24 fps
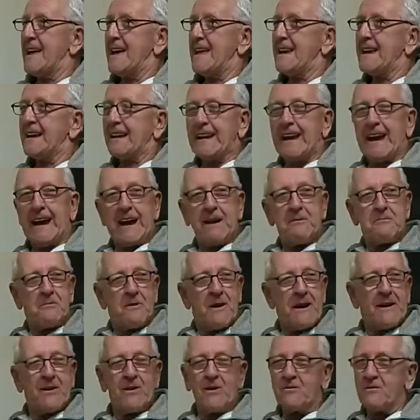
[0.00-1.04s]
And it came
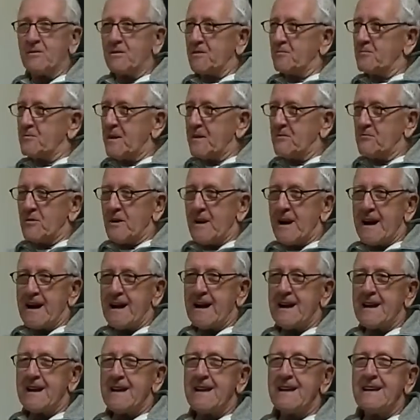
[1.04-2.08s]
right over the
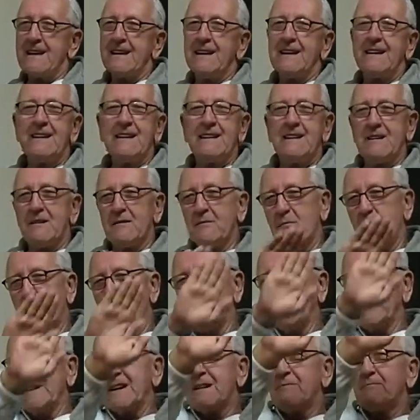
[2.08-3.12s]
runway,
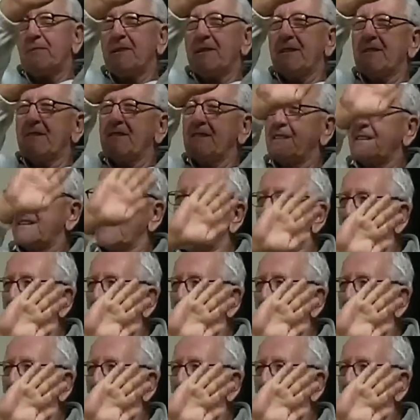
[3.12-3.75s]
pulled up in a, in